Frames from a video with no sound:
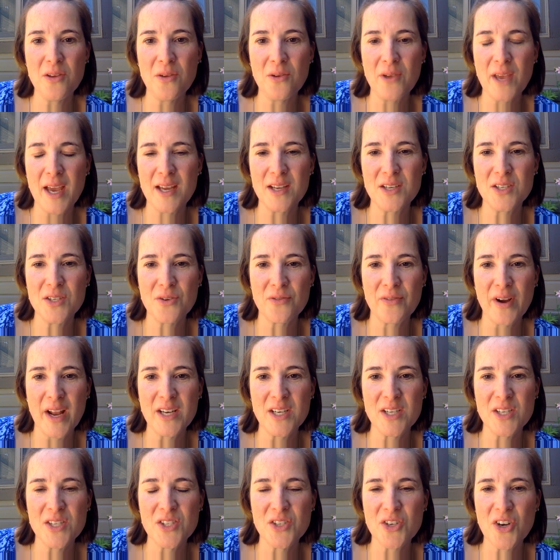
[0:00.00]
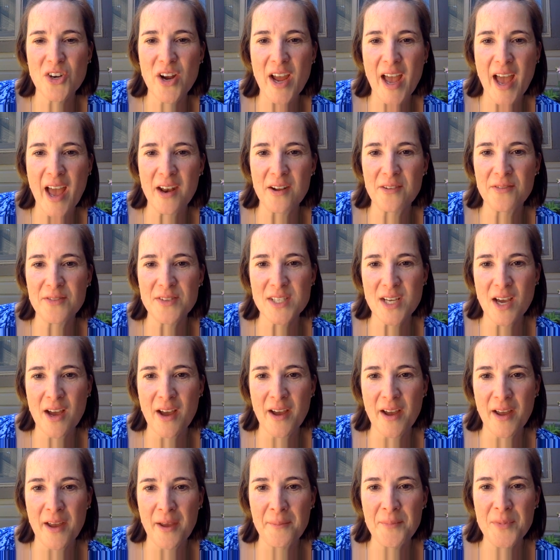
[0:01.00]
you get to register ahead of
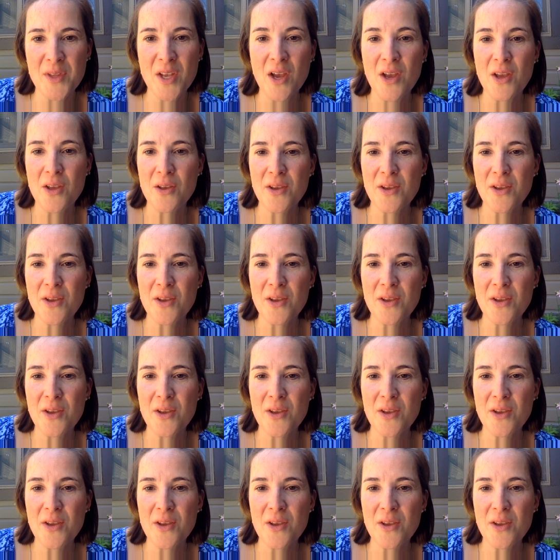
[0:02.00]
time.